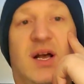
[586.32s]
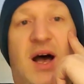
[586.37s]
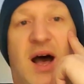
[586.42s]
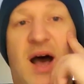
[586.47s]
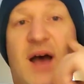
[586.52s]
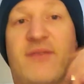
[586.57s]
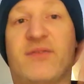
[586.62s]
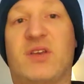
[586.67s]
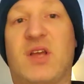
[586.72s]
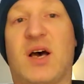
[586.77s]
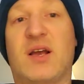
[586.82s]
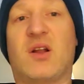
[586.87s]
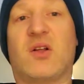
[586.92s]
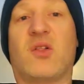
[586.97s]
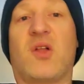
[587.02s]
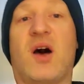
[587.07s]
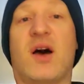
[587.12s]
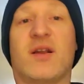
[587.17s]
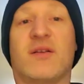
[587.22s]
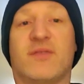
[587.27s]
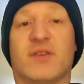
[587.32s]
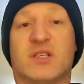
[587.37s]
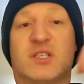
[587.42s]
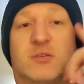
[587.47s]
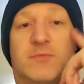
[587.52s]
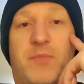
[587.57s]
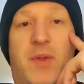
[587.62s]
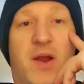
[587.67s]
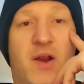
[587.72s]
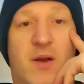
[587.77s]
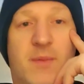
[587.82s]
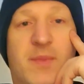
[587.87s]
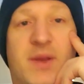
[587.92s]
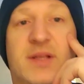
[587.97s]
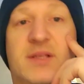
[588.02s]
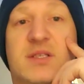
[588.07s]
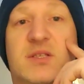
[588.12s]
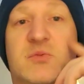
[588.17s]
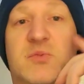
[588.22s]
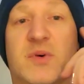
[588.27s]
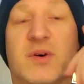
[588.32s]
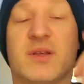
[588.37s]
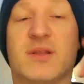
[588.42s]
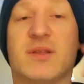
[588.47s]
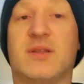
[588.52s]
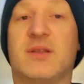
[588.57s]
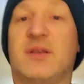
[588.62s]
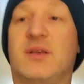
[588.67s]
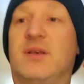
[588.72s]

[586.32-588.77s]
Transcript: I've done a lot of experiments with